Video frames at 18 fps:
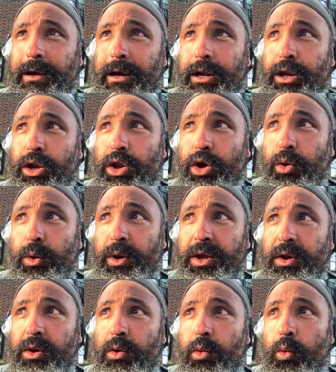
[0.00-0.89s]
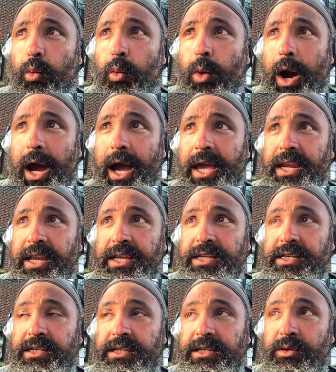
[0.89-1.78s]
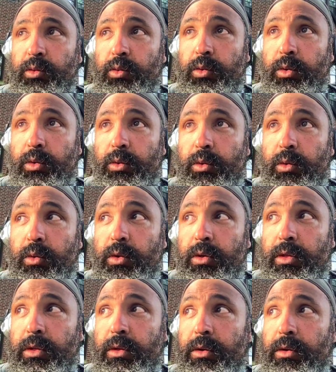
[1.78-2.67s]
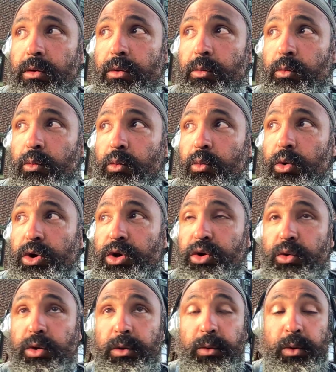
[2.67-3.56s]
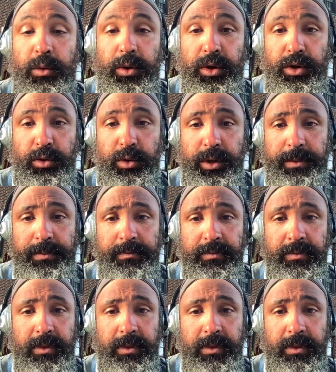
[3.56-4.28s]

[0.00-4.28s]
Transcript: knowing why it is we're doing what we're doing,